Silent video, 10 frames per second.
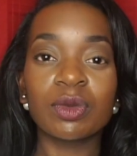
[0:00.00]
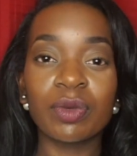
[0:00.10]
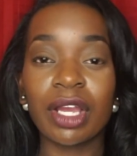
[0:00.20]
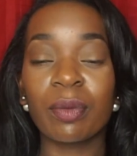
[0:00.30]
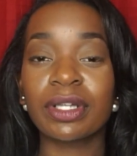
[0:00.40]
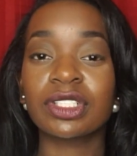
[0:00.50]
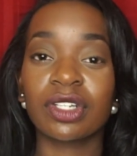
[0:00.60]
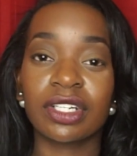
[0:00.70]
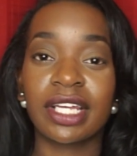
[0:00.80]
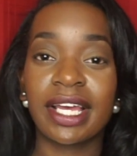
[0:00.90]
had went to
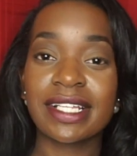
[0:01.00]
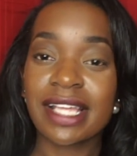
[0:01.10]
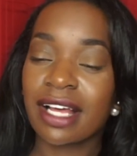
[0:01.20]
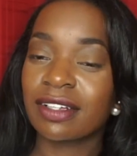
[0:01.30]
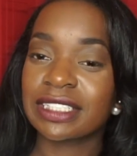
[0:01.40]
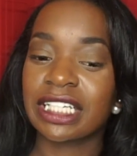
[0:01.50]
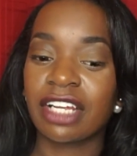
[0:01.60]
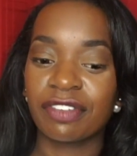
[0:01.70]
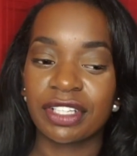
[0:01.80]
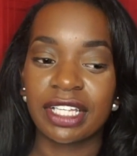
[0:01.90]
her dad's house and
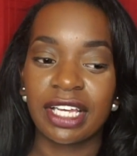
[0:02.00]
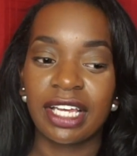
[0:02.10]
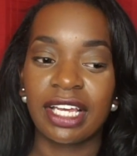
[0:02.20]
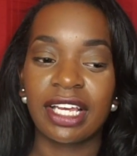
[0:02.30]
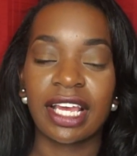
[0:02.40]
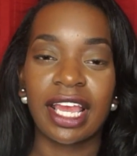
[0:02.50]
everything,